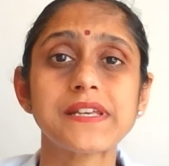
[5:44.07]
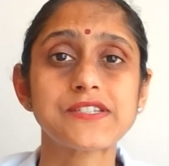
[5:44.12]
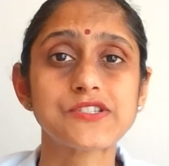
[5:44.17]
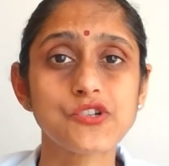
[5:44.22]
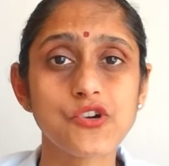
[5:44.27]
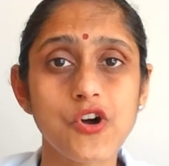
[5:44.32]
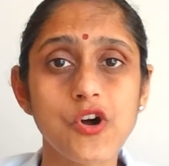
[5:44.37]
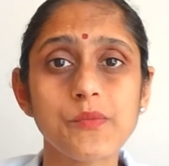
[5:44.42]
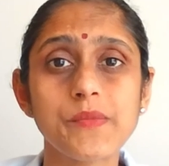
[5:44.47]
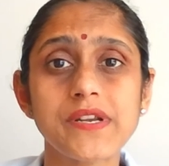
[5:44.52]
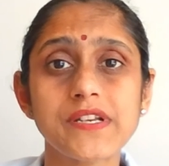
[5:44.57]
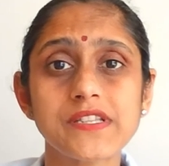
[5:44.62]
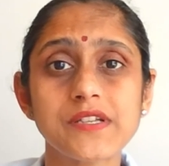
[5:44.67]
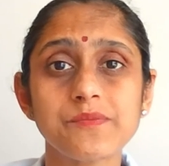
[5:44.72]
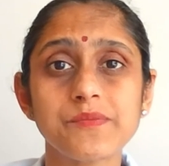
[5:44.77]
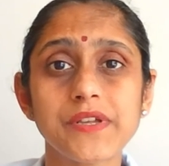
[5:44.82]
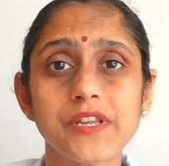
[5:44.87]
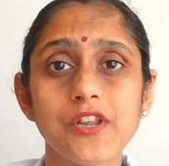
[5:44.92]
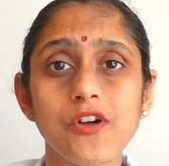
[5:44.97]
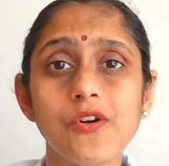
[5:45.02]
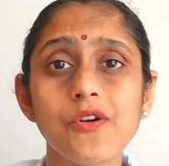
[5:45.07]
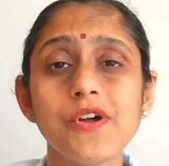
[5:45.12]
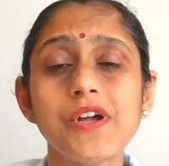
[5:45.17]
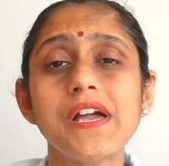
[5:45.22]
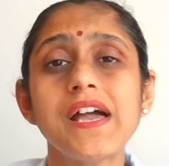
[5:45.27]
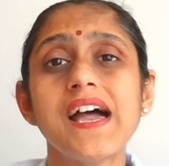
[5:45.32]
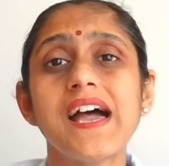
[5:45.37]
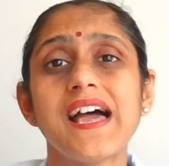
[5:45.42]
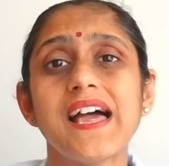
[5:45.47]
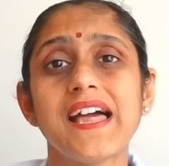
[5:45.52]
please comment them below
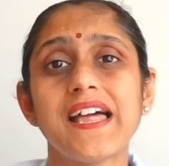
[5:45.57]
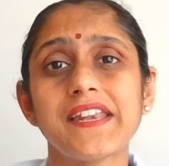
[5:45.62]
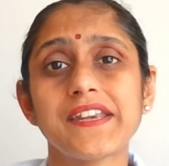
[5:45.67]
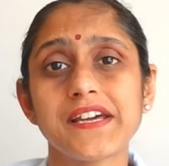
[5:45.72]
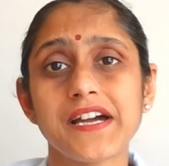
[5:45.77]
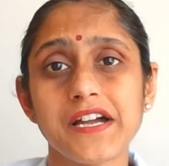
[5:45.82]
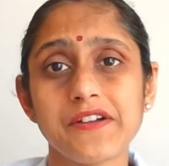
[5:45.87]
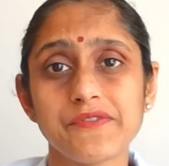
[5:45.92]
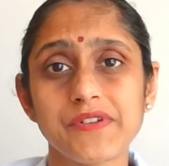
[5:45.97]
and